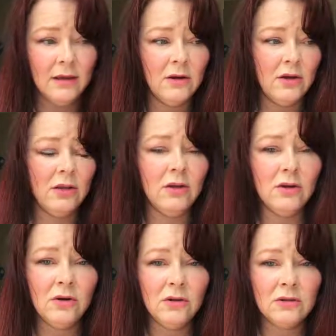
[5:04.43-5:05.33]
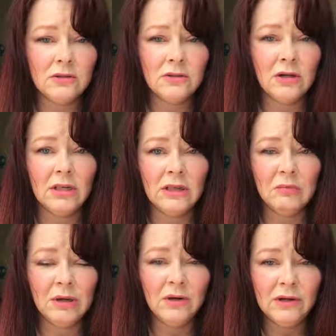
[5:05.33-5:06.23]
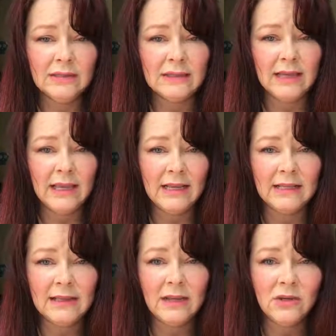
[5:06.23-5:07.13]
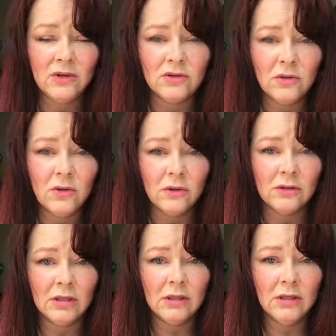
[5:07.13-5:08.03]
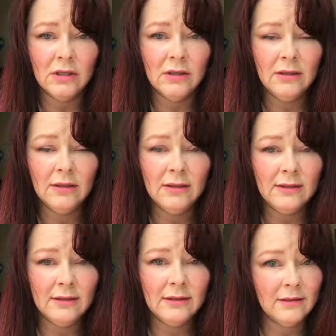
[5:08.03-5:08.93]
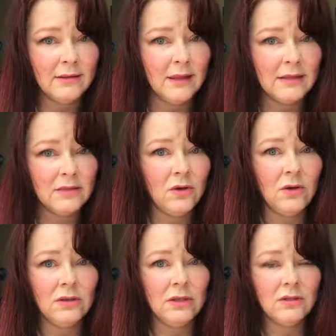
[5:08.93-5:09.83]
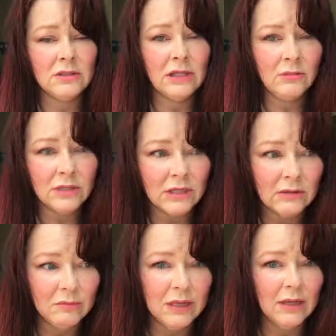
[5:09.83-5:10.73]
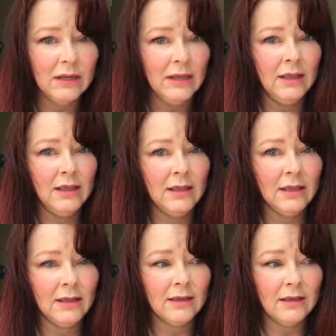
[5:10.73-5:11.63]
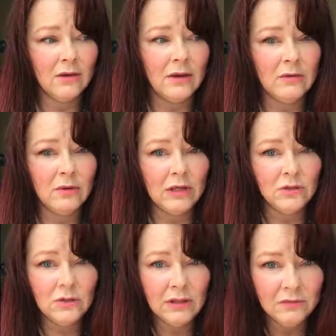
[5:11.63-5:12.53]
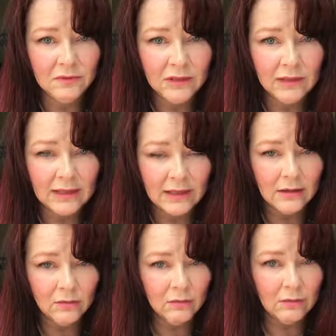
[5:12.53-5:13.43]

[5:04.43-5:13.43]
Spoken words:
And our young girls are starting their periods at 8 and 9 years old. That's a whole nother subject. But, you know, I truly feel that